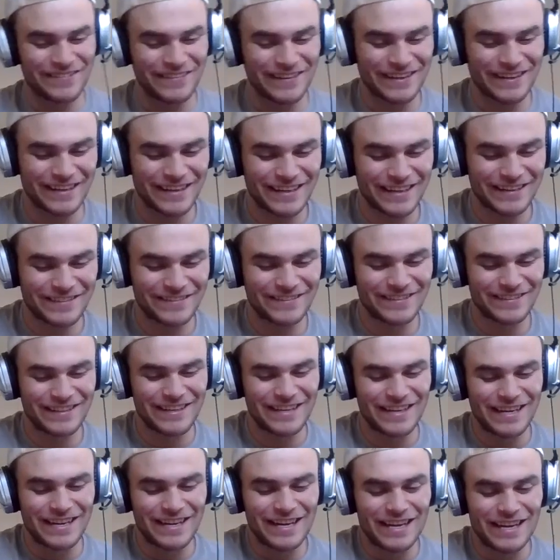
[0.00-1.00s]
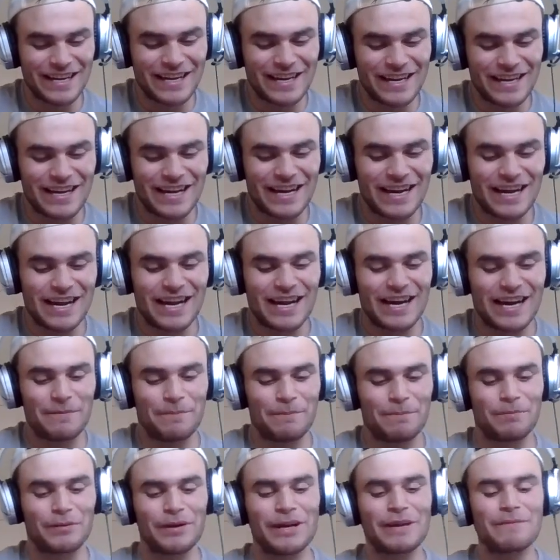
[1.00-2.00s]
fair enough.
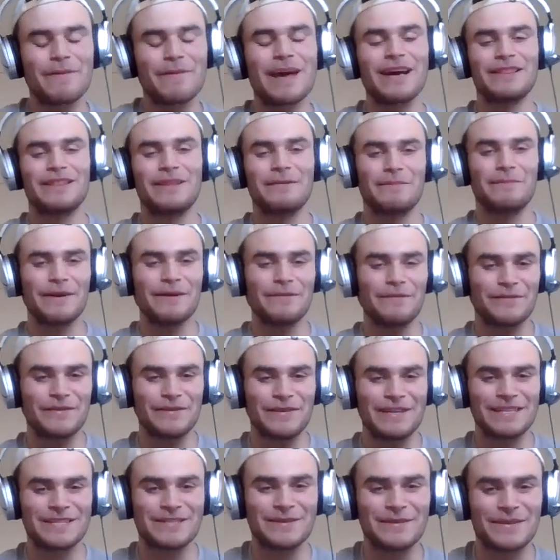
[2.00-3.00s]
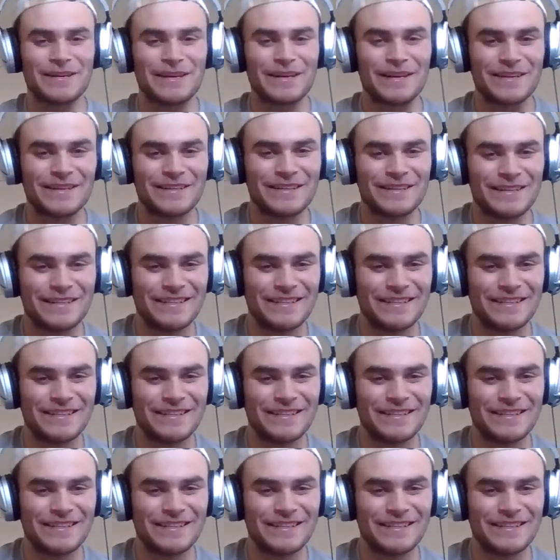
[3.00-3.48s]
Bring back the Biff, yes or no?